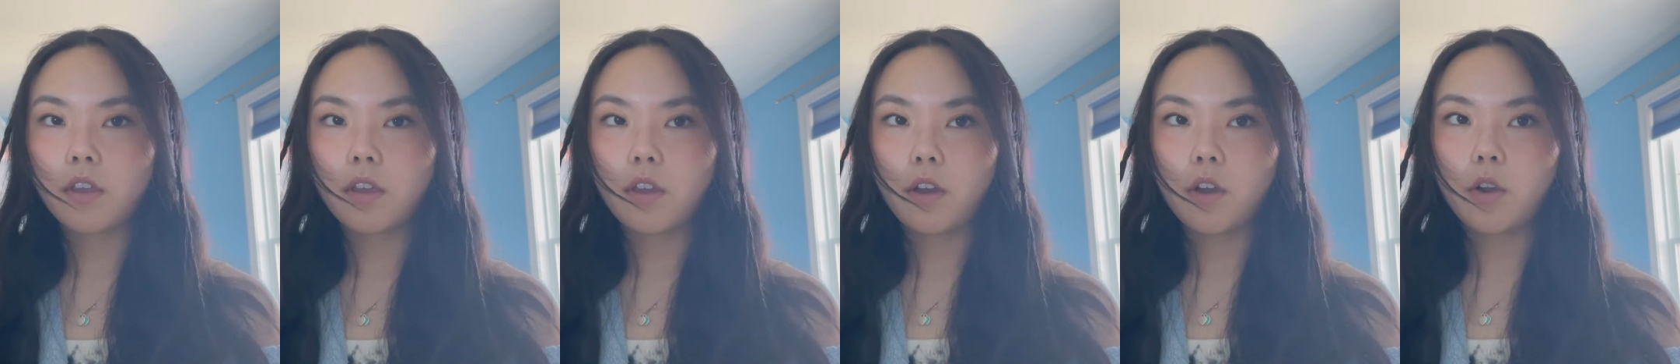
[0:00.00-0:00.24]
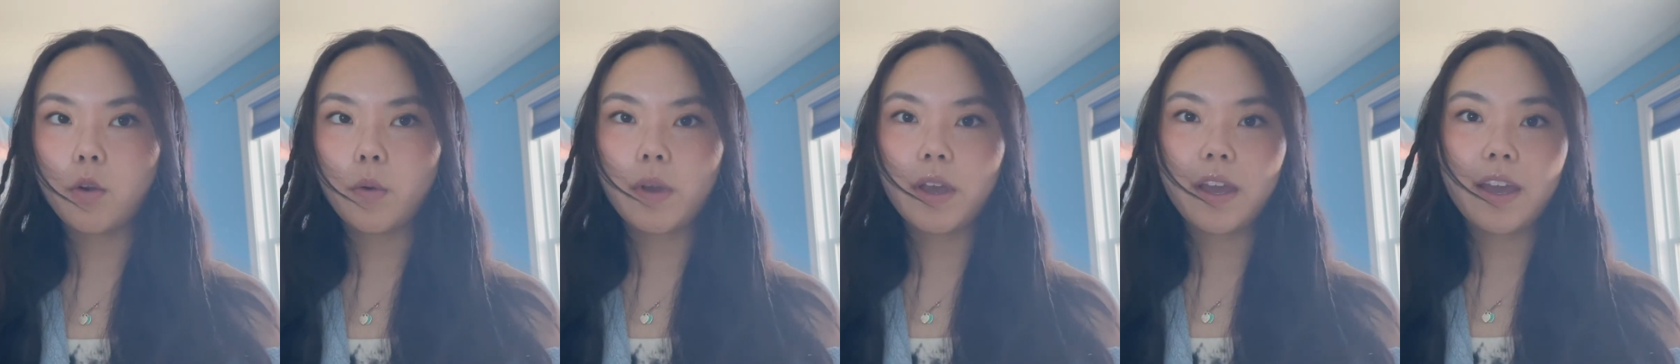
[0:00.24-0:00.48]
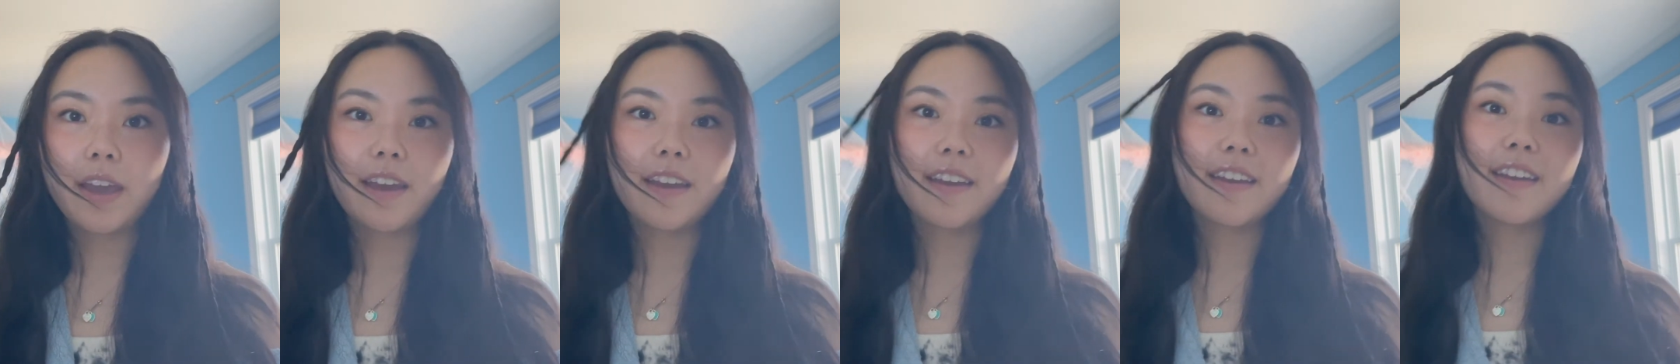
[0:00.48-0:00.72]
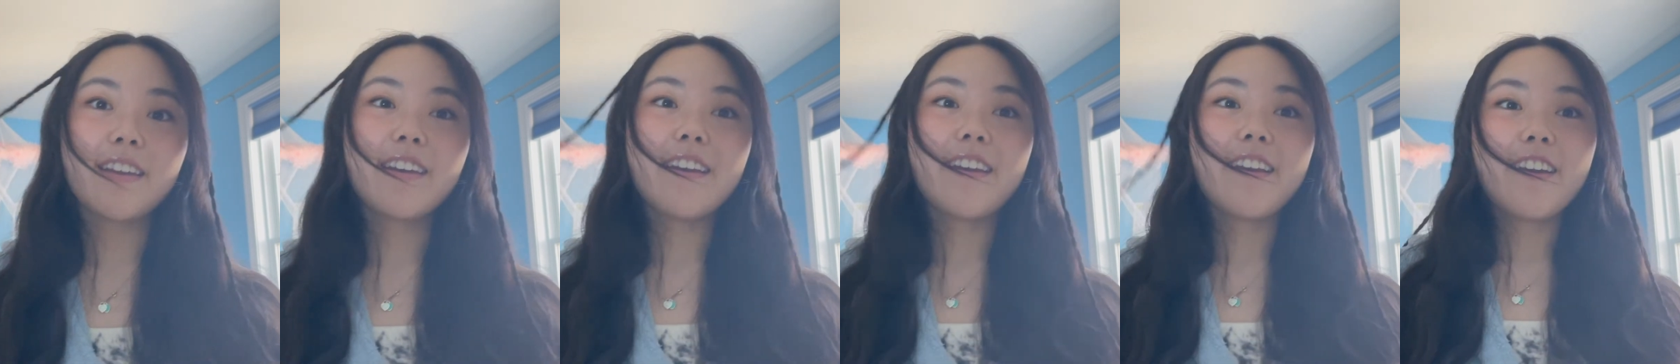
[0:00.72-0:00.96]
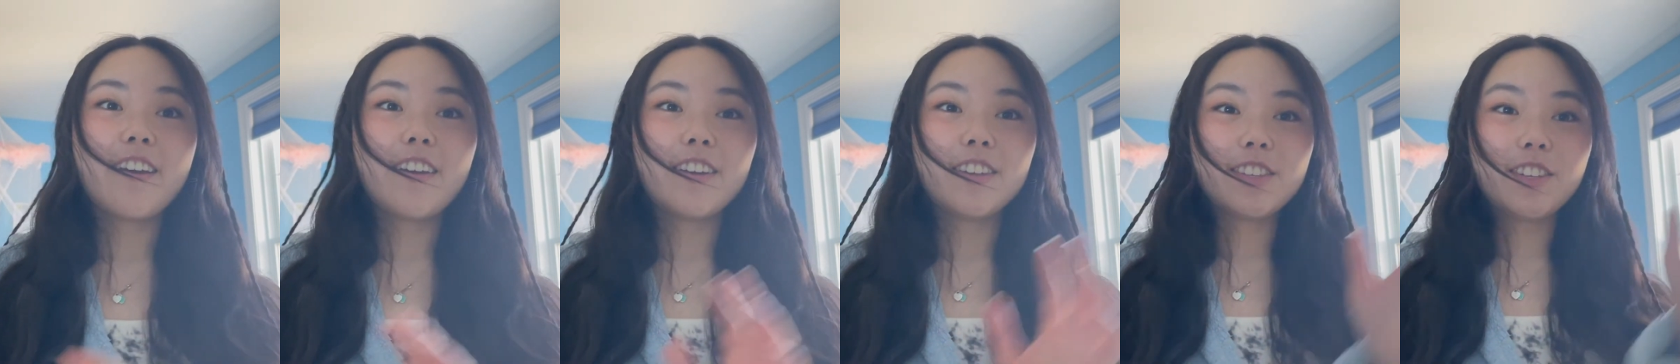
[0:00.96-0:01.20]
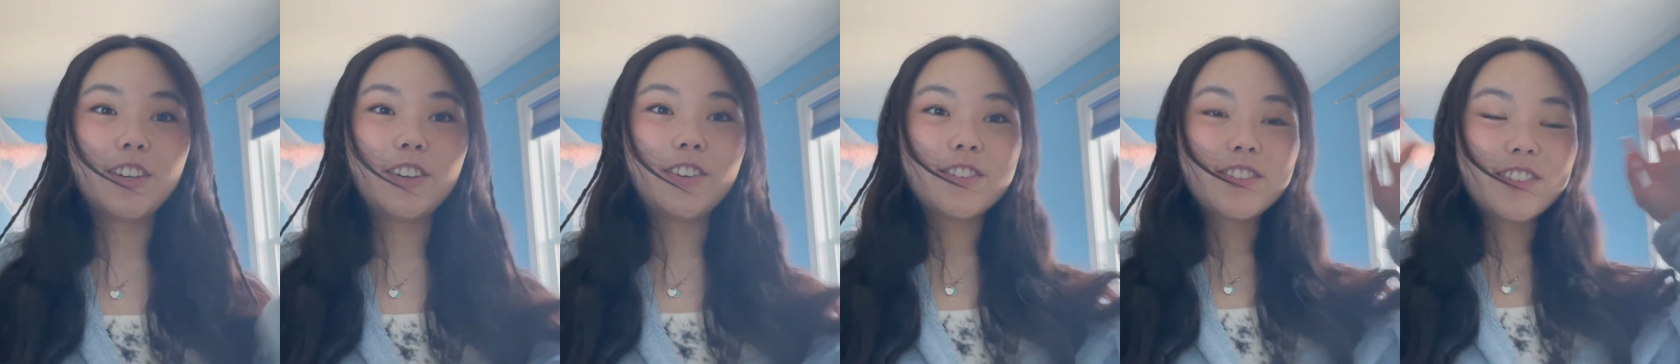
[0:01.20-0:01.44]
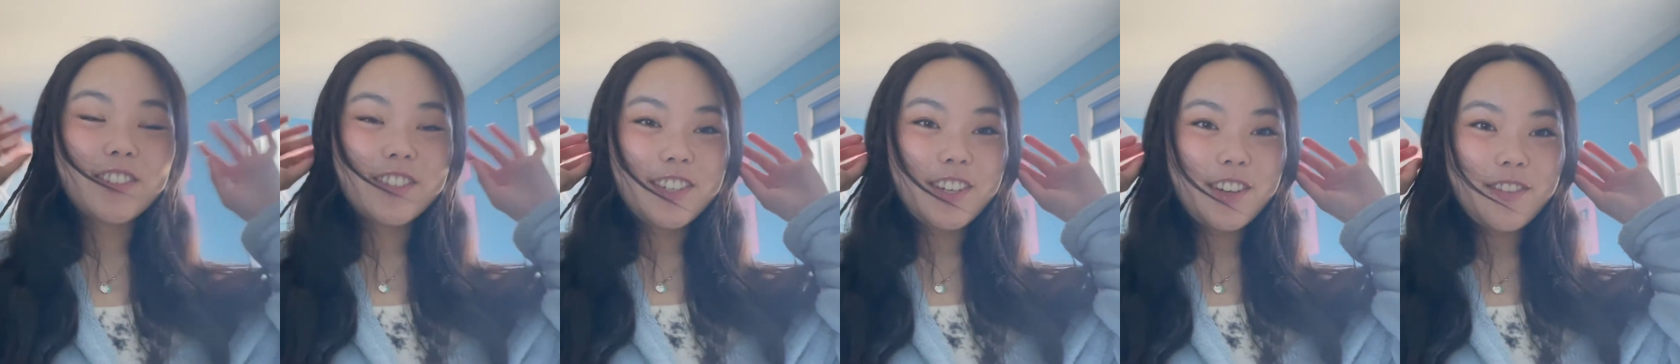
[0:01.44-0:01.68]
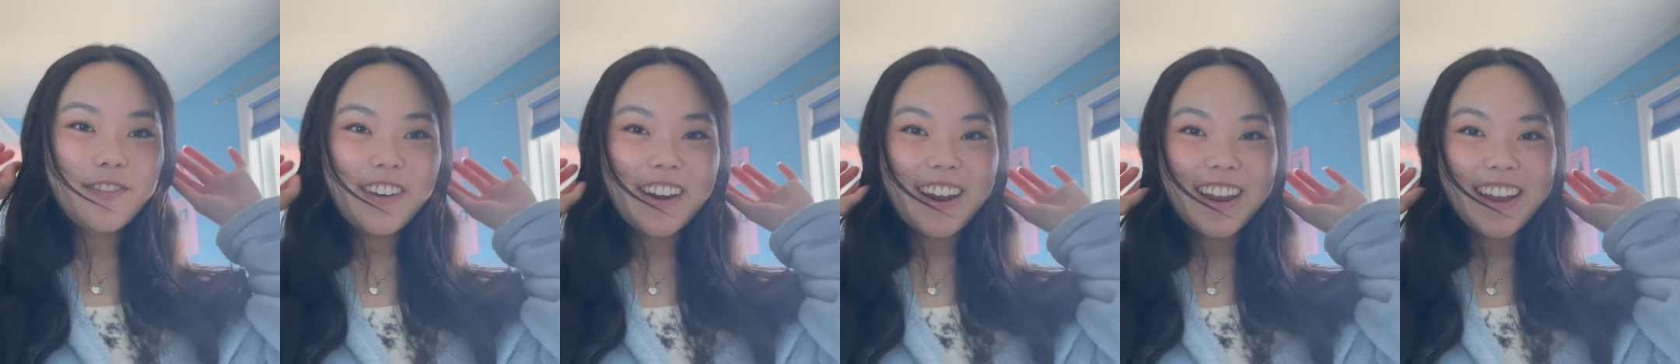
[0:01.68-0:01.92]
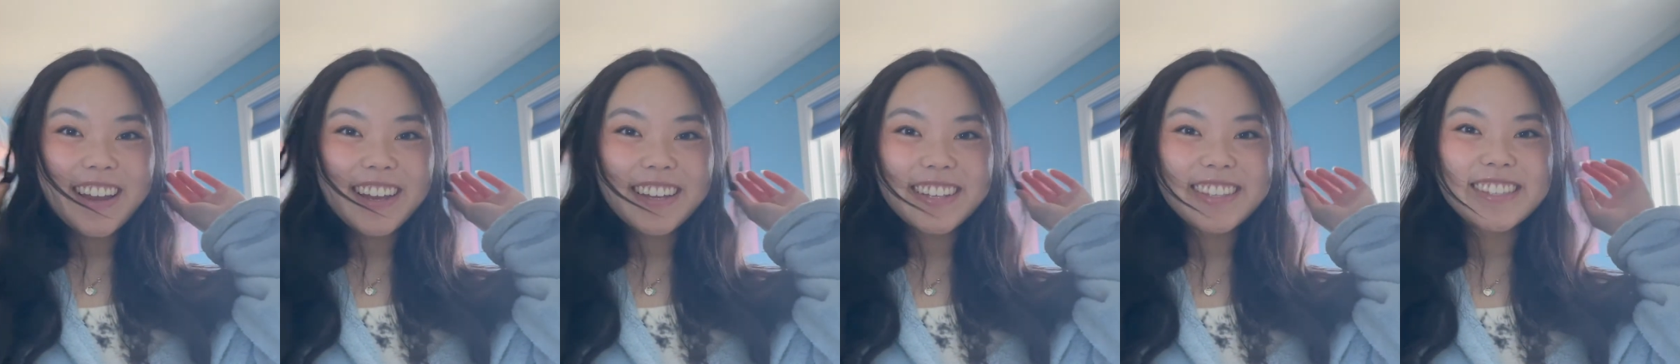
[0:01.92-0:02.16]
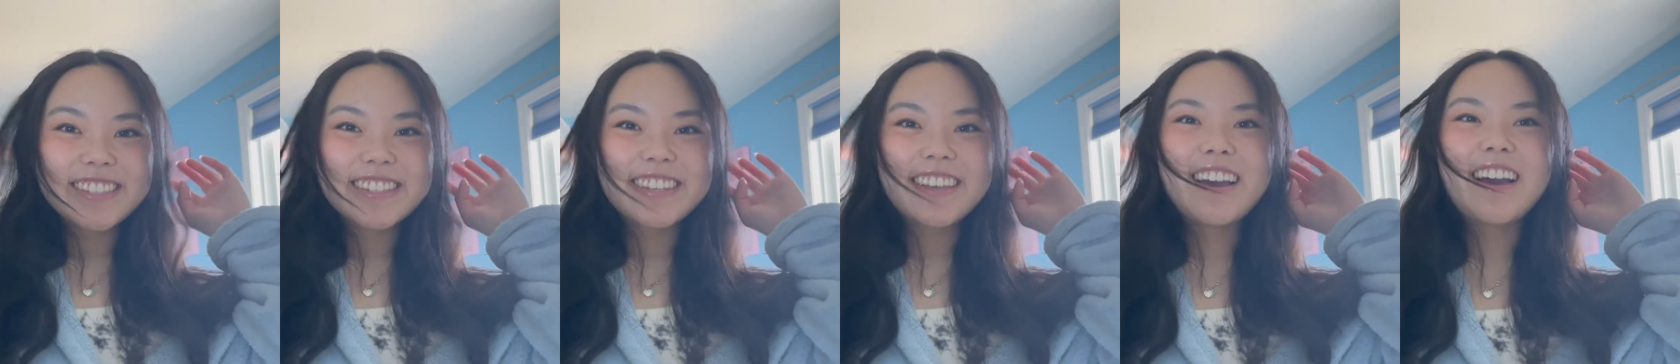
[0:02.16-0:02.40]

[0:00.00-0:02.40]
Okay, so 2 braids,